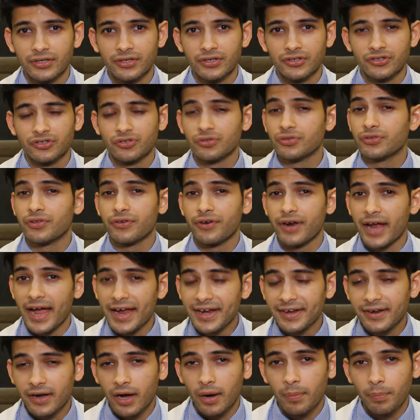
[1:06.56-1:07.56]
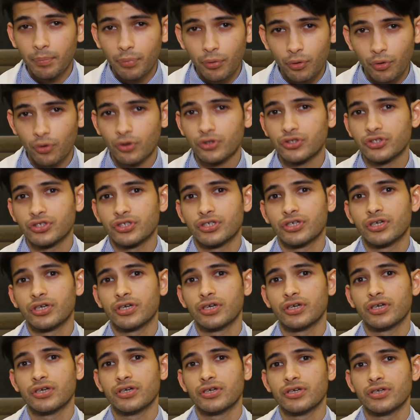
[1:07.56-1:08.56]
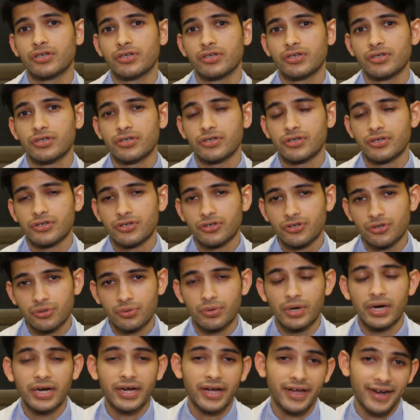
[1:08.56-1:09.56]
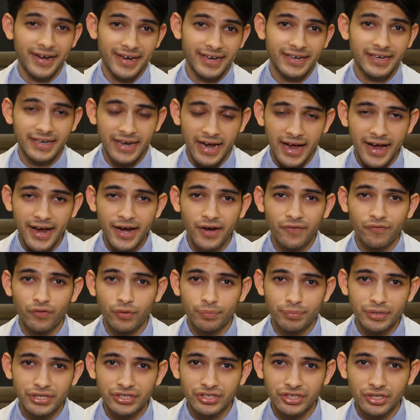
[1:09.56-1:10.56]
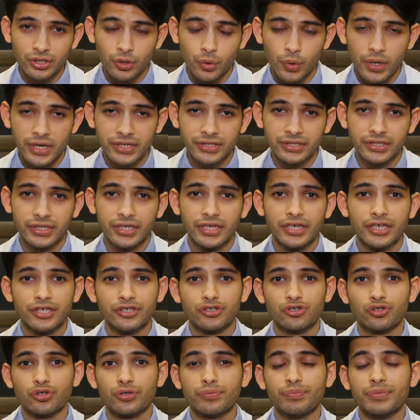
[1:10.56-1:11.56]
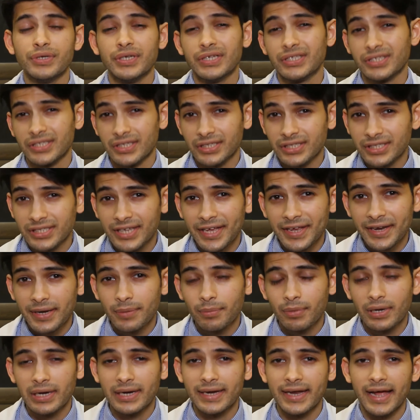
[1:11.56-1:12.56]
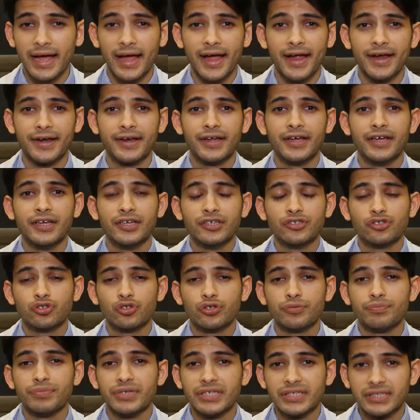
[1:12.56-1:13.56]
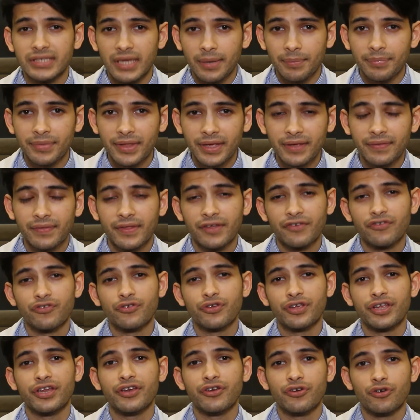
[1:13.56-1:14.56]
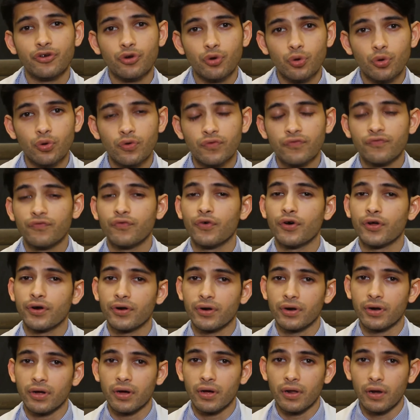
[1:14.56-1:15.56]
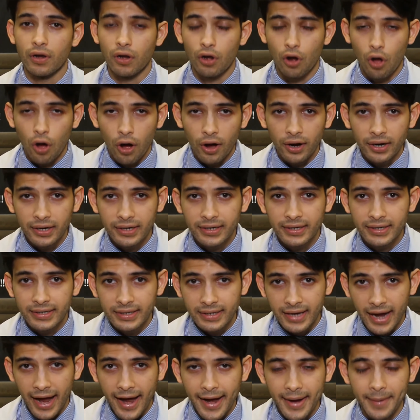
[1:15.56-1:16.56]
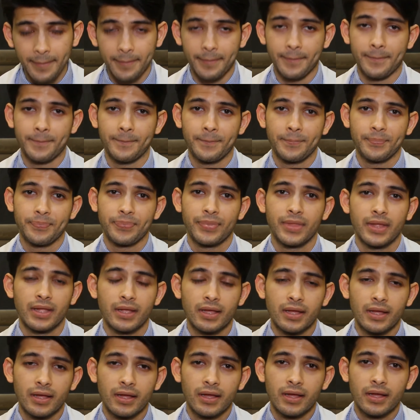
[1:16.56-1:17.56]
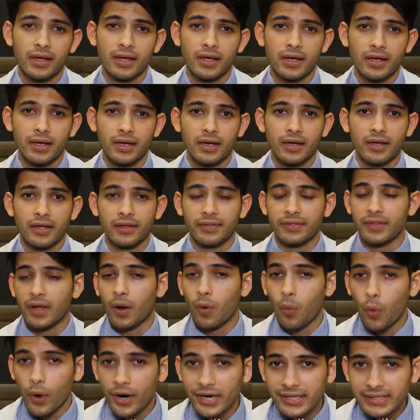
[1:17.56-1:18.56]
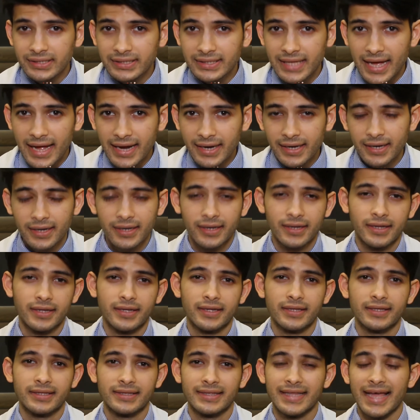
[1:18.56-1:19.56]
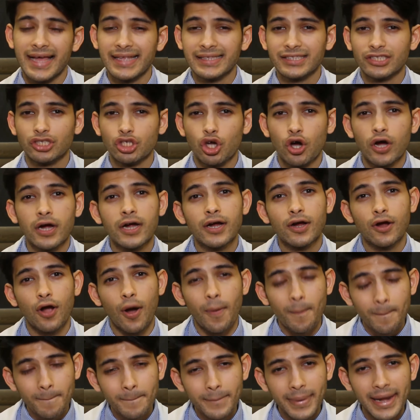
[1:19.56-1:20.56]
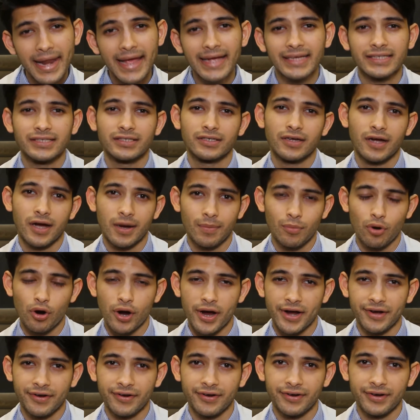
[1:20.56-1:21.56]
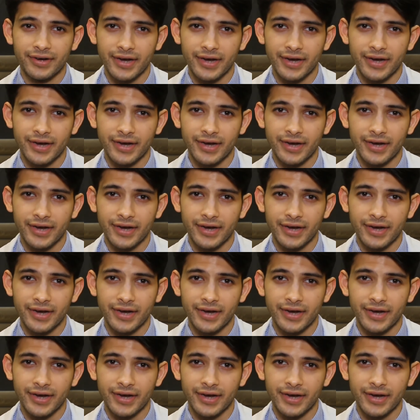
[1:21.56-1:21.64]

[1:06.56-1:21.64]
So the right approach to a correct diet for PCOS should be a sustainable diet, should be something that you can do for a long time. Now what is that? That's your complex carbohydrate